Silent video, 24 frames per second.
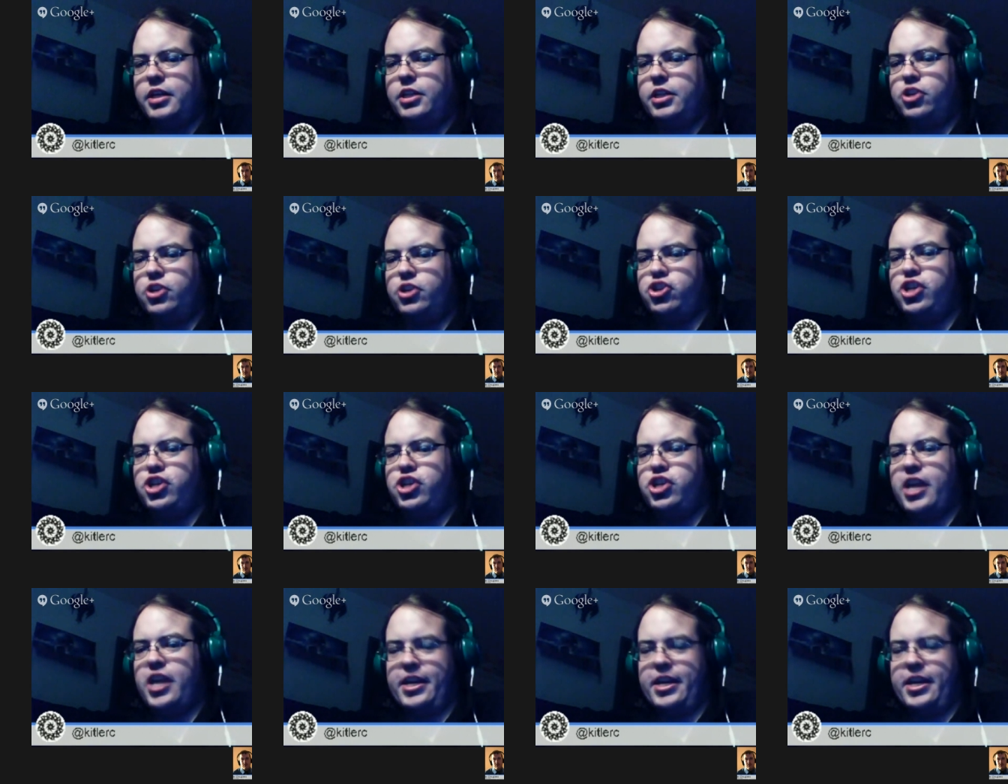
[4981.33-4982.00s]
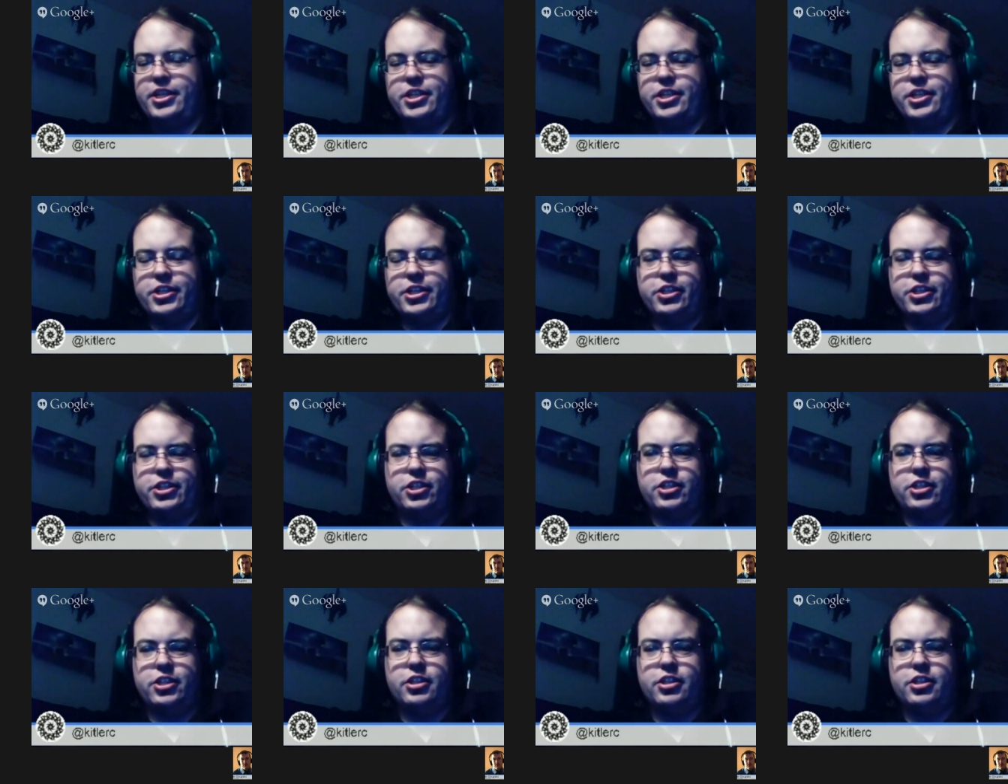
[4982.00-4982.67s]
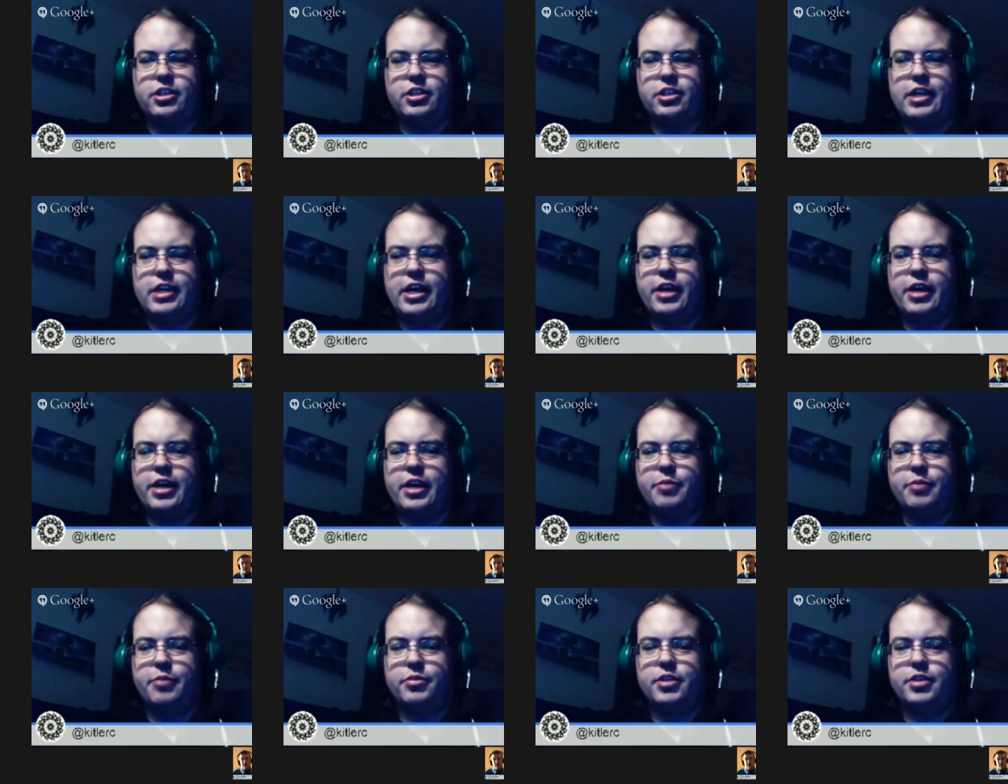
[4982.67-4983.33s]
Genesis games,
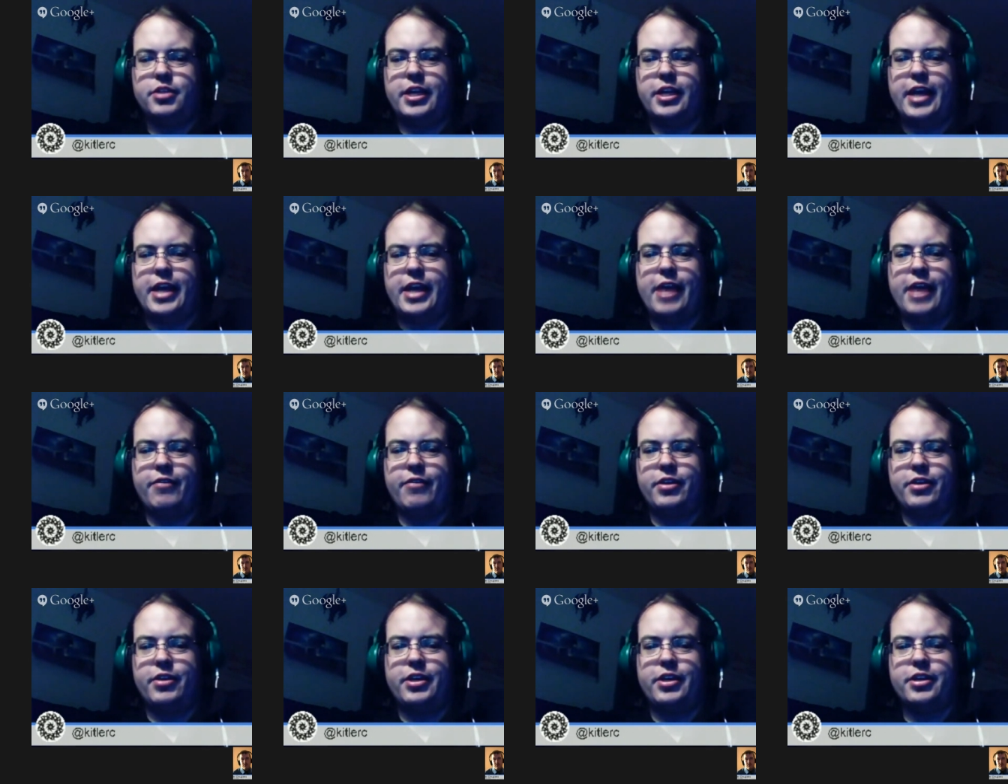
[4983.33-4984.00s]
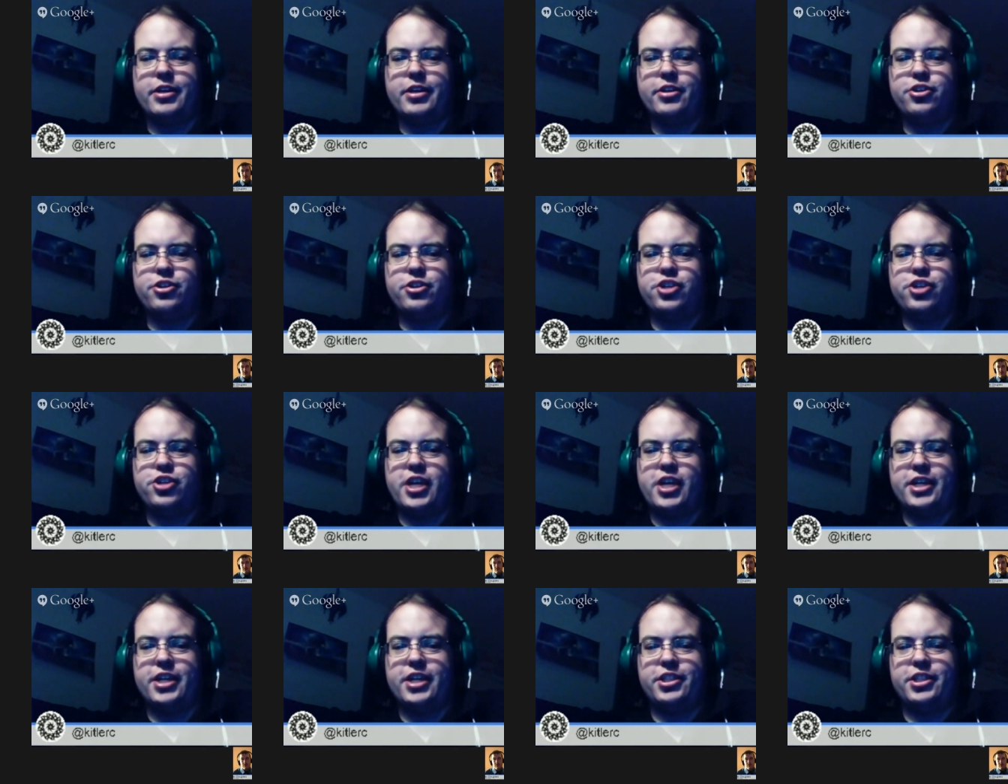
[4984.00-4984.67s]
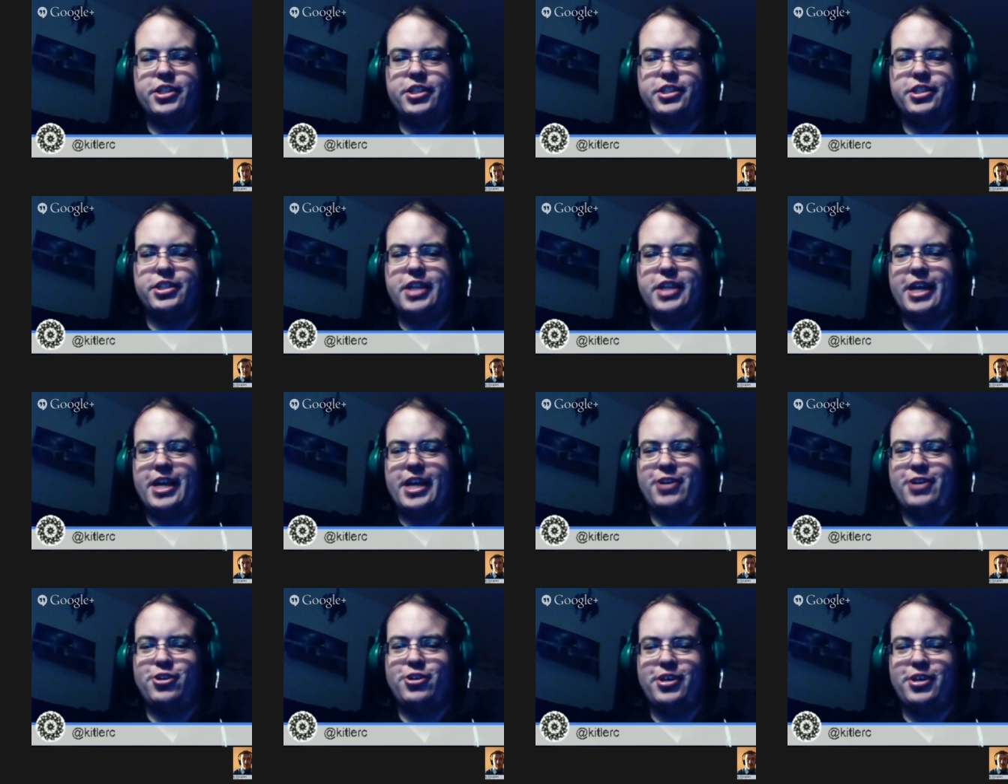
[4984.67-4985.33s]
like having a Genesis
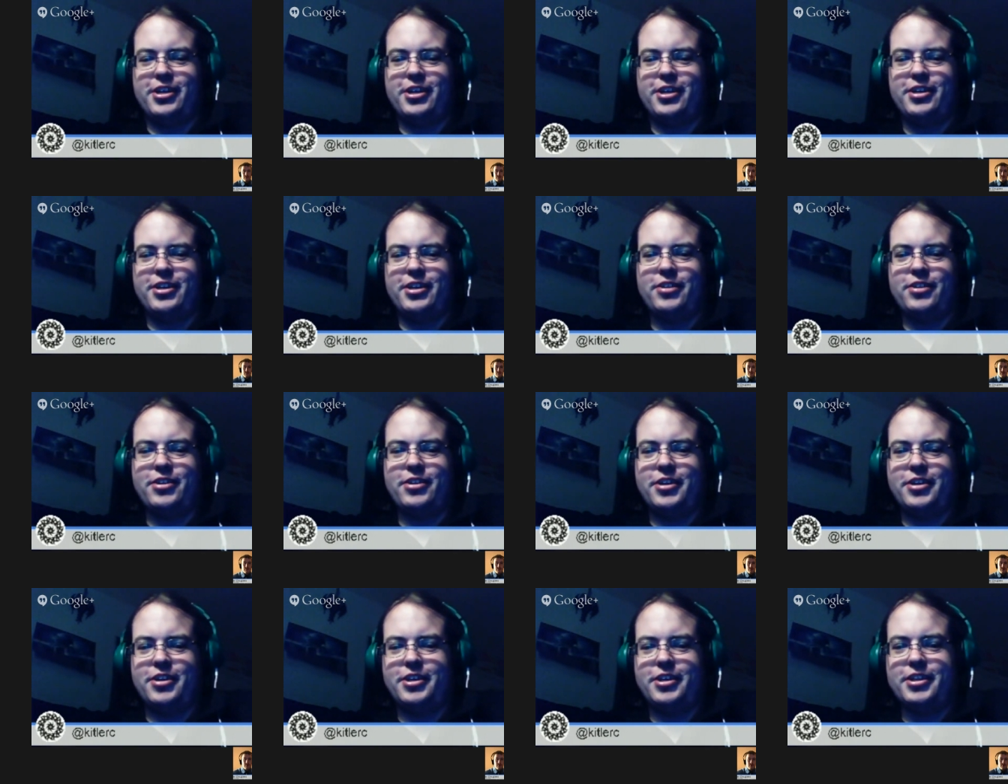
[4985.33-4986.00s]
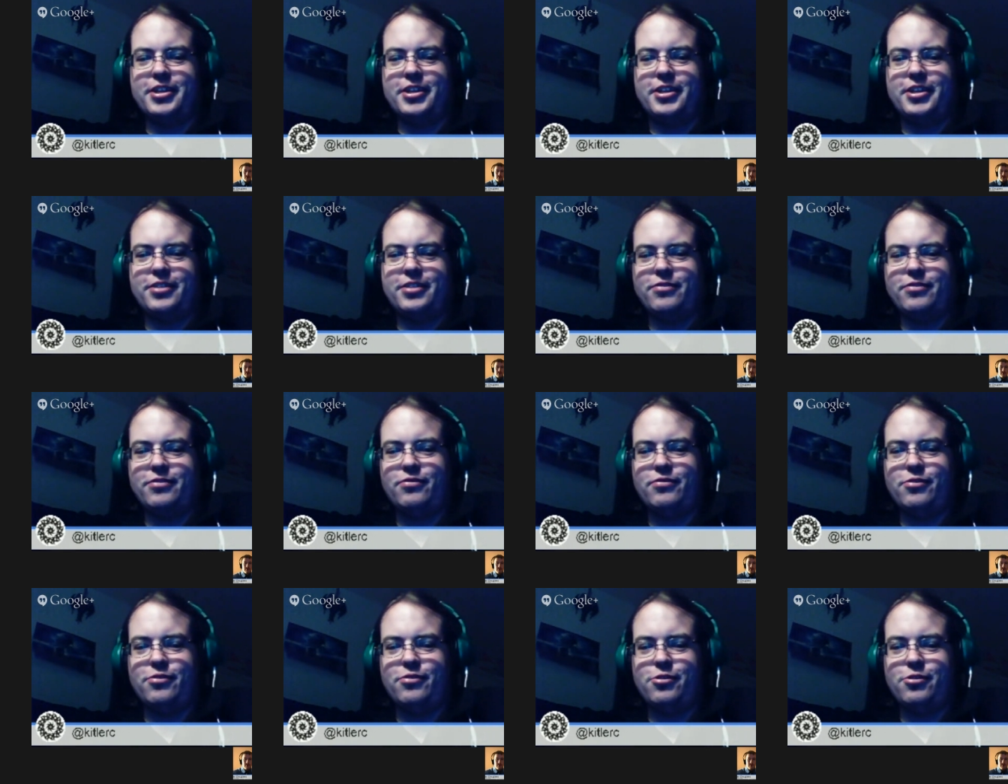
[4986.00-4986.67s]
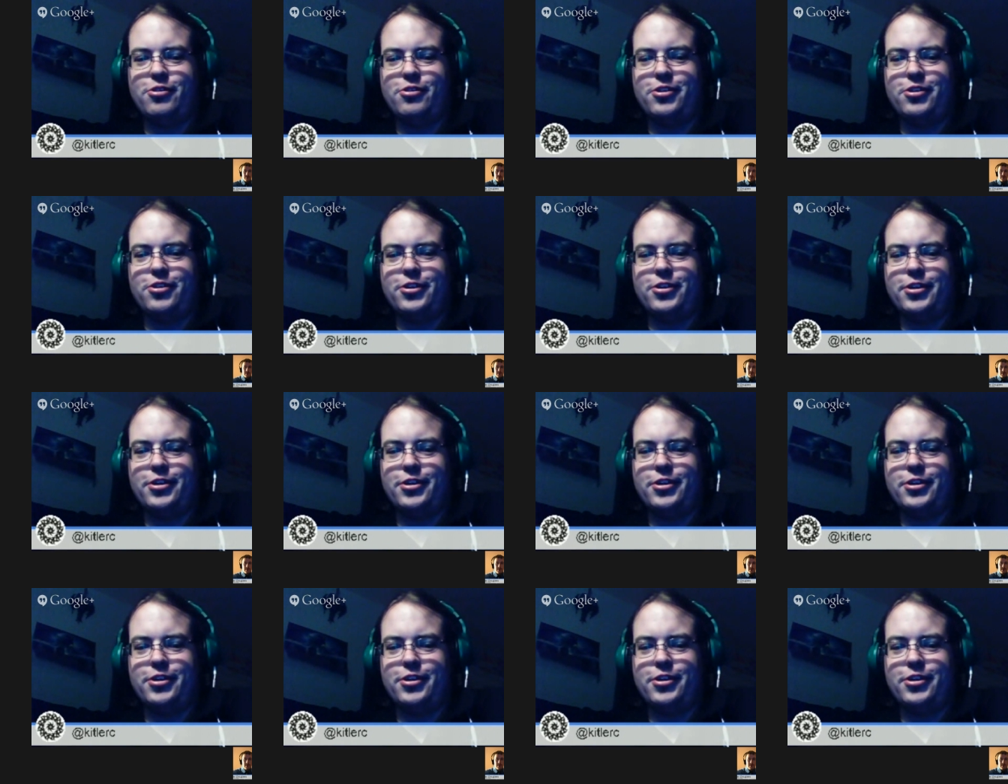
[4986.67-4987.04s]
section for...